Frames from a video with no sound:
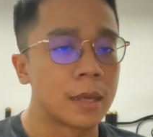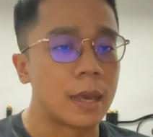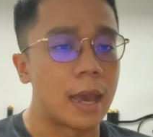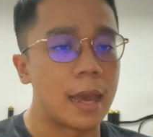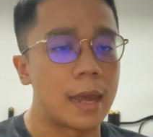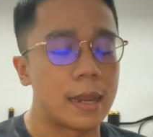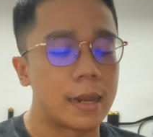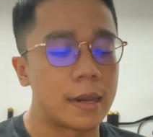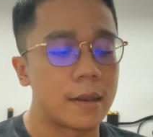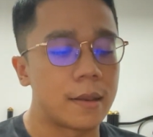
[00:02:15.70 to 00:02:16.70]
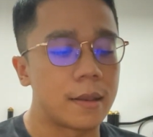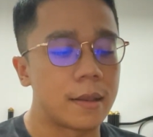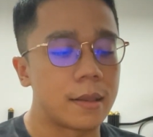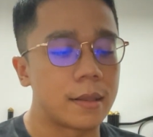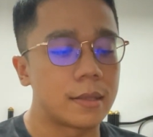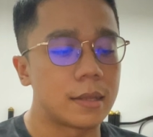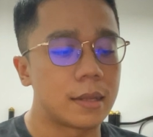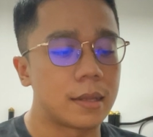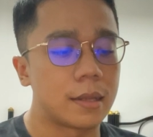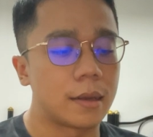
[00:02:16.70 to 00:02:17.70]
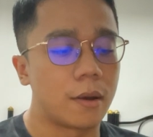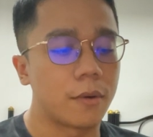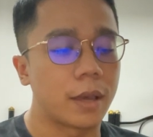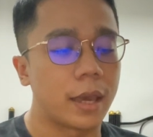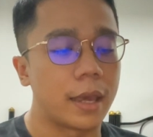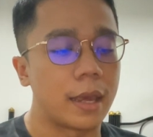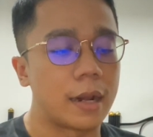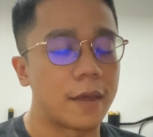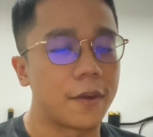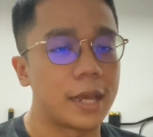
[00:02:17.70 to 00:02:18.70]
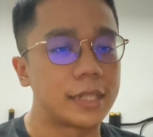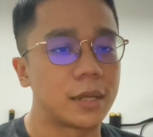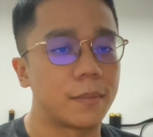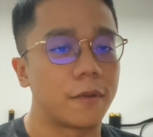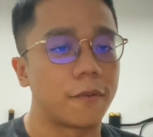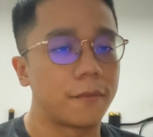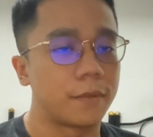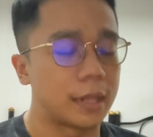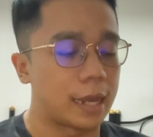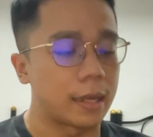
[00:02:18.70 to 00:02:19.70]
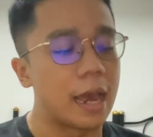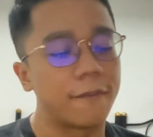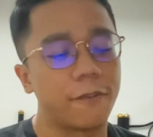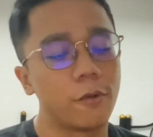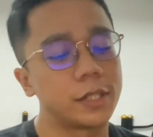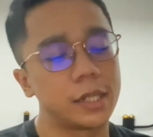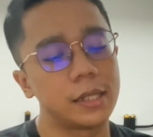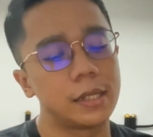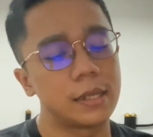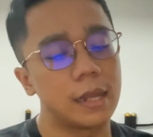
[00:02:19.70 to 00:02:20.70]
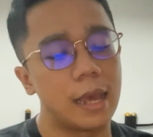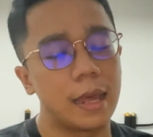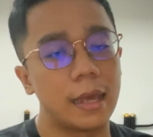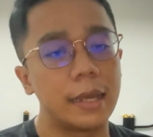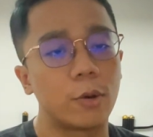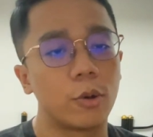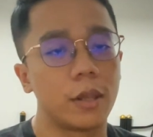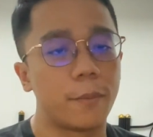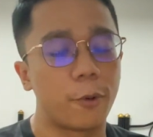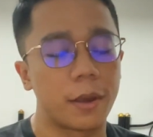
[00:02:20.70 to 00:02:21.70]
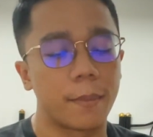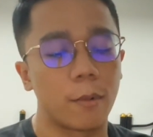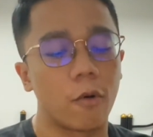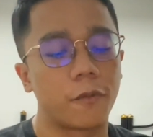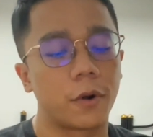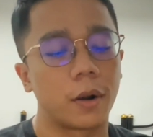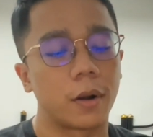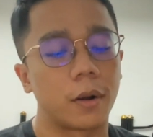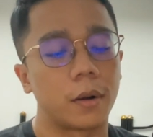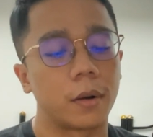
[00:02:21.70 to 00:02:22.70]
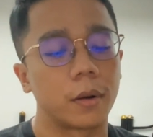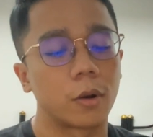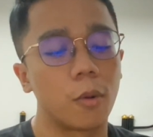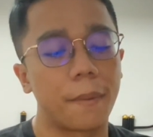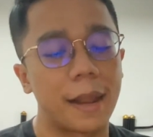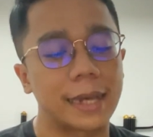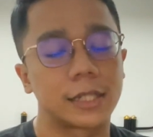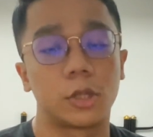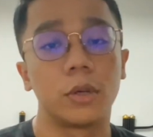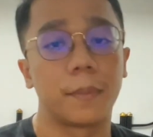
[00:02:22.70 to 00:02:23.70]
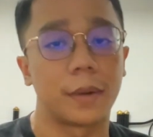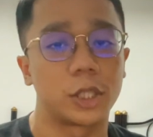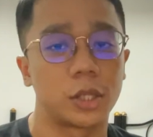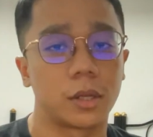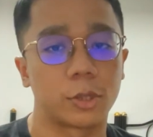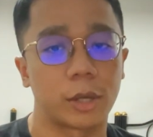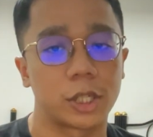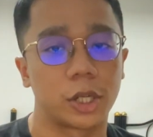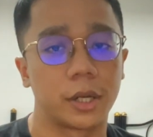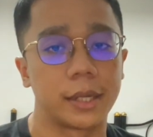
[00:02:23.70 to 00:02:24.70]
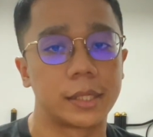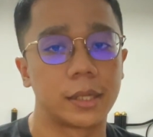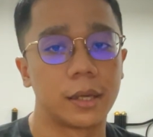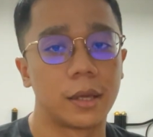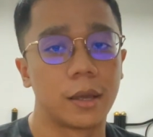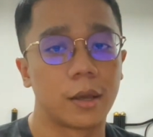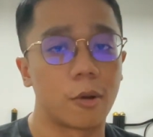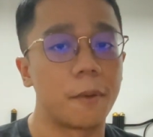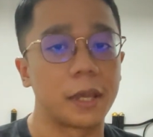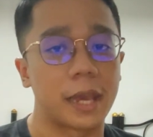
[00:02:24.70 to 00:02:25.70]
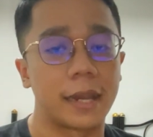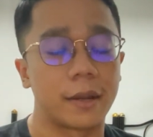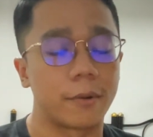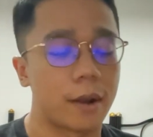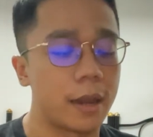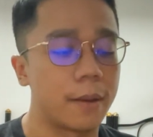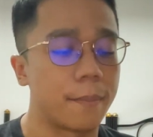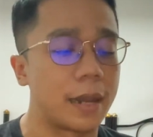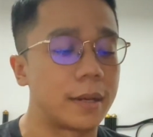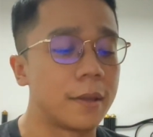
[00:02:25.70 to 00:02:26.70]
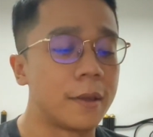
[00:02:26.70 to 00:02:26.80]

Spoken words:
And okay, another example of like enforcing equilibrium over a complex two-dimensional structure is complicated, right? But